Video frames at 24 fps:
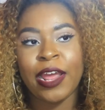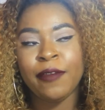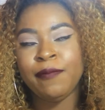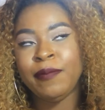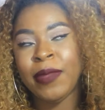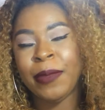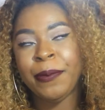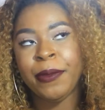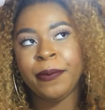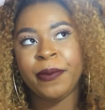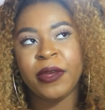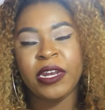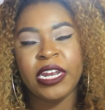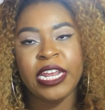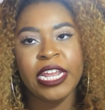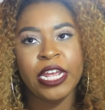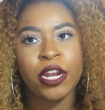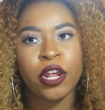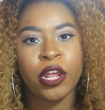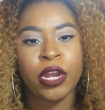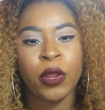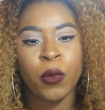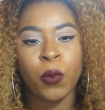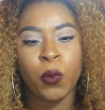I've maybe put
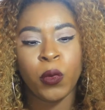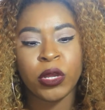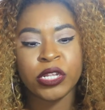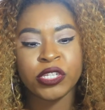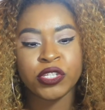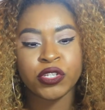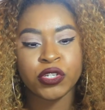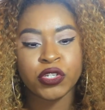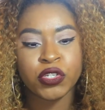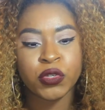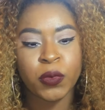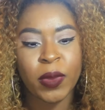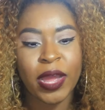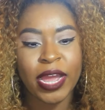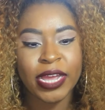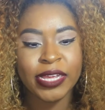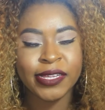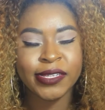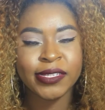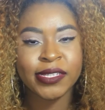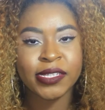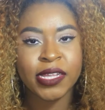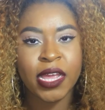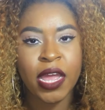heat on it once or
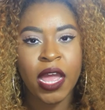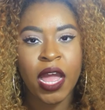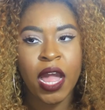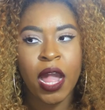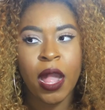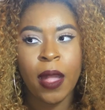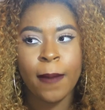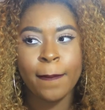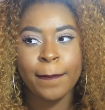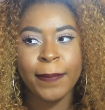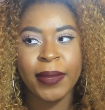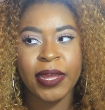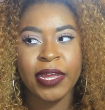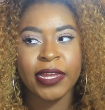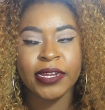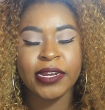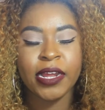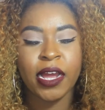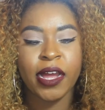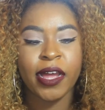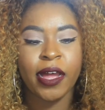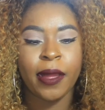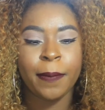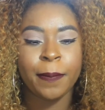twice, but
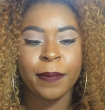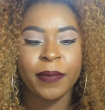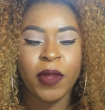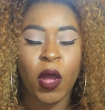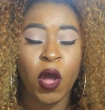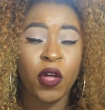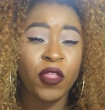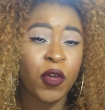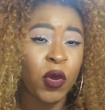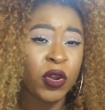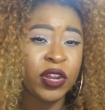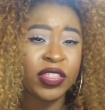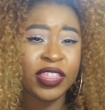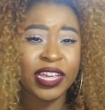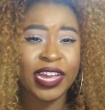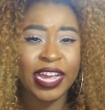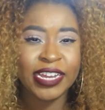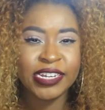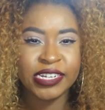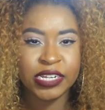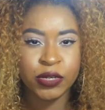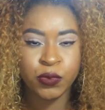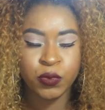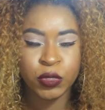the only thing
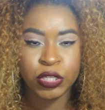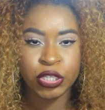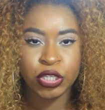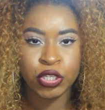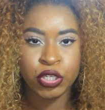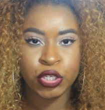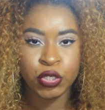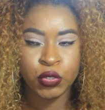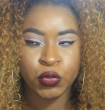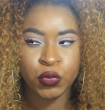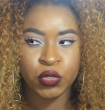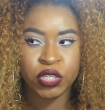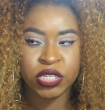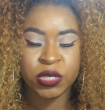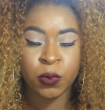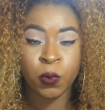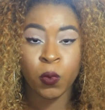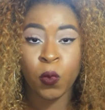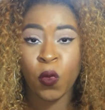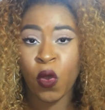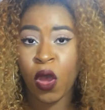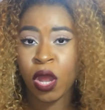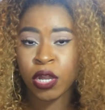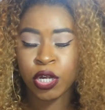I did was do some
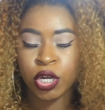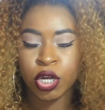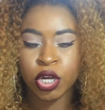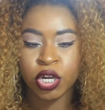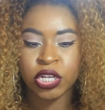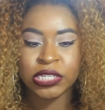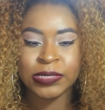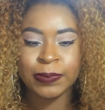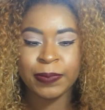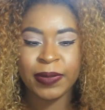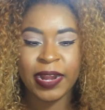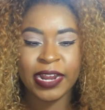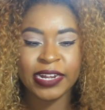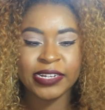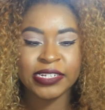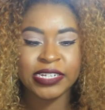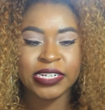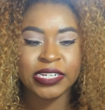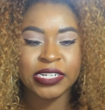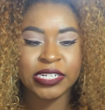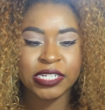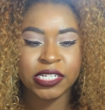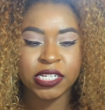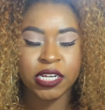wand curls, but I
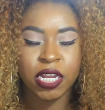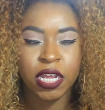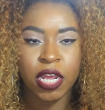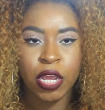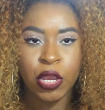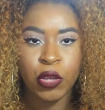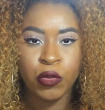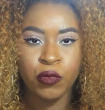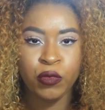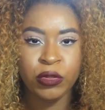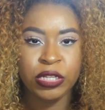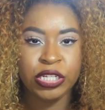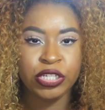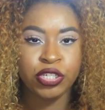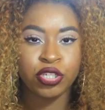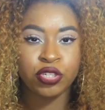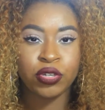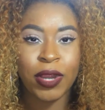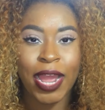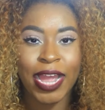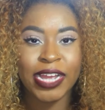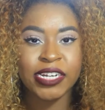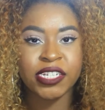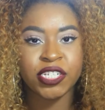didn't really
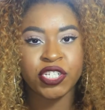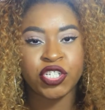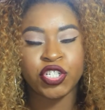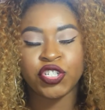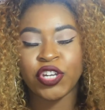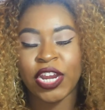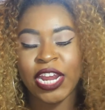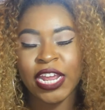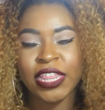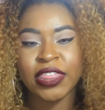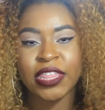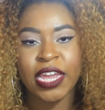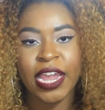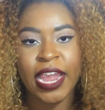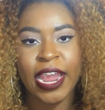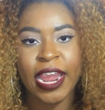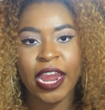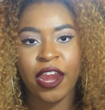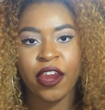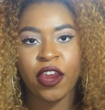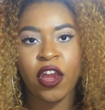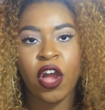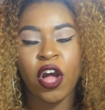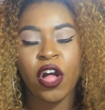try to straighten the
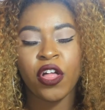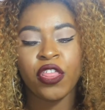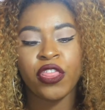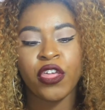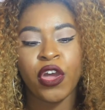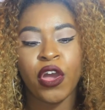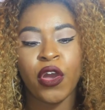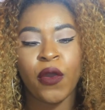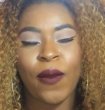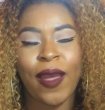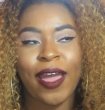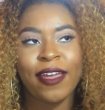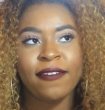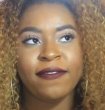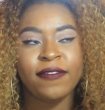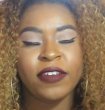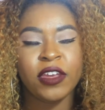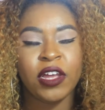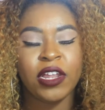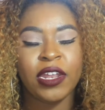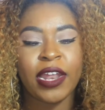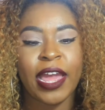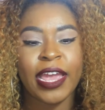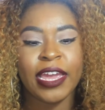hair, although I
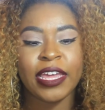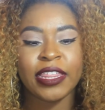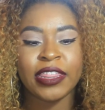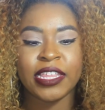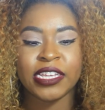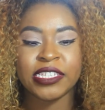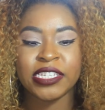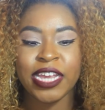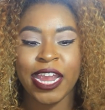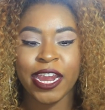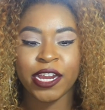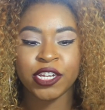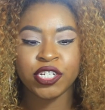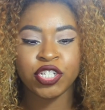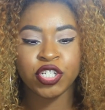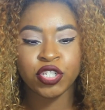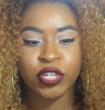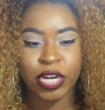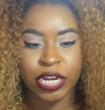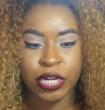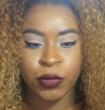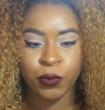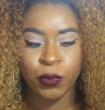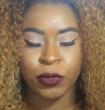feel like this hair
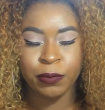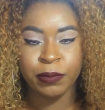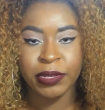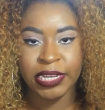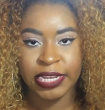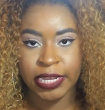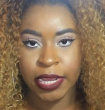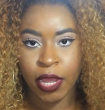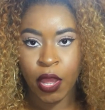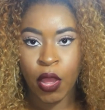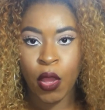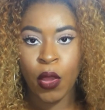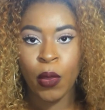straighten would be